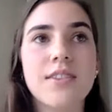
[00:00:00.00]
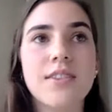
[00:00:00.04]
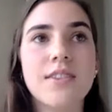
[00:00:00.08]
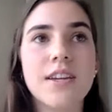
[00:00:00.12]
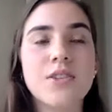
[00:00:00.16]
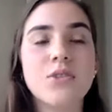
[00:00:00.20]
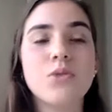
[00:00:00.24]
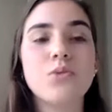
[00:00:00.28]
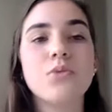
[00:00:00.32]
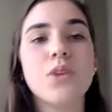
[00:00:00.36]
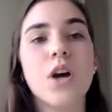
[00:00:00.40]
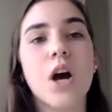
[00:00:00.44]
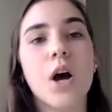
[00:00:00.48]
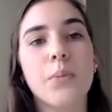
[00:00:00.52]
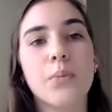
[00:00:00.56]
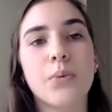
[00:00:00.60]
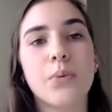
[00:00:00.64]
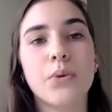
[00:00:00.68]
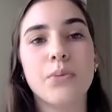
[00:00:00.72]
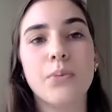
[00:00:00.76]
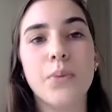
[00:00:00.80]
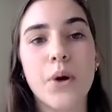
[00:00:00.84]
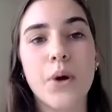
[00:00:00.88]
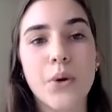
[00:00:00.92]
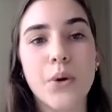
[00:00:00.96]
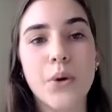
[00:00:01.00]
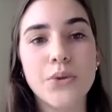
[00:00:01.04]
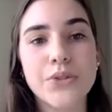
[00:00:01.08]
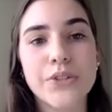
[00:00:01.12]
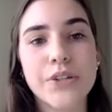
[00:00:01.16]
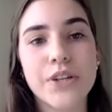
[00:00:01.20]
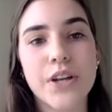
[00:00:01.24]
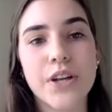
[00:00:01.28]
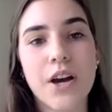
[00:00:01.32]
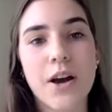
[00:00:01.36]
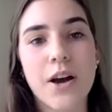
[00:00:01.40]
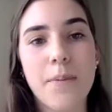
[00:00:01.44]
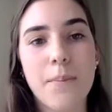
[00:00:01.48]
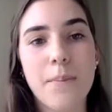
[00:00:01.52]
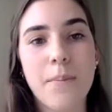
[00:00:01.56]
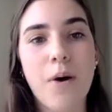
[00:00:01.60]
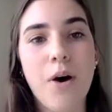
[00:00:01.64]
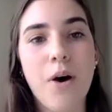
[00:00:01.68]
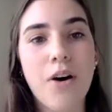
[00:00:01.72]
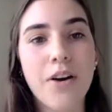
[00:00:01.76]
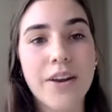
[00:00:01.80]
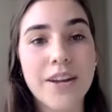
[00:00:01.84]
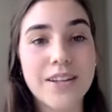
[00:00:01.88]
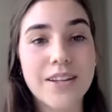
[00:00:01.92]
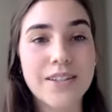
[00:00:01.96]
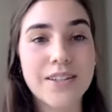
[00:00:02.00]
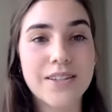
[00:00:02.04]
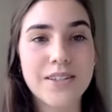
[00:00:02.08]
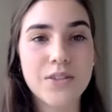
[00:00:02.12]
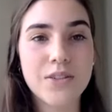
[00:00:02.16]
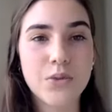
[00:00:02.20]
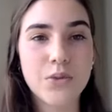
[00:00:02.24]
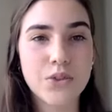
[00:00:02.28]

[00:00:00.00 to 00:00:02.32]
they do not promote honest